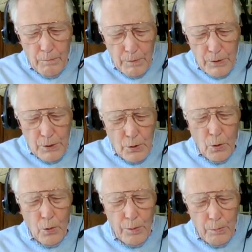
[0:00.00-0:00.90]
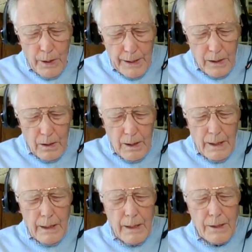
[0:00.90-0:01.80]
saw the bridle.
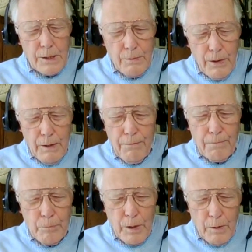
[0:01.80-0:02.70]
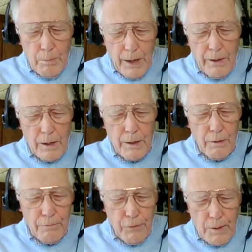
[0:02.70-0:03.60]
It's a very apparently a
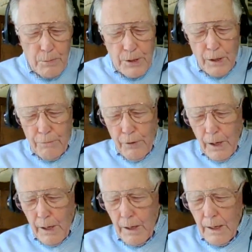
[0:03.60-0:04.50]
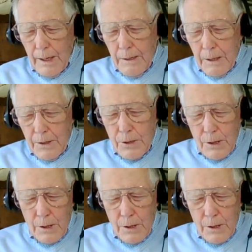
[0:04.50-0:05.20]
flimsy affair. It's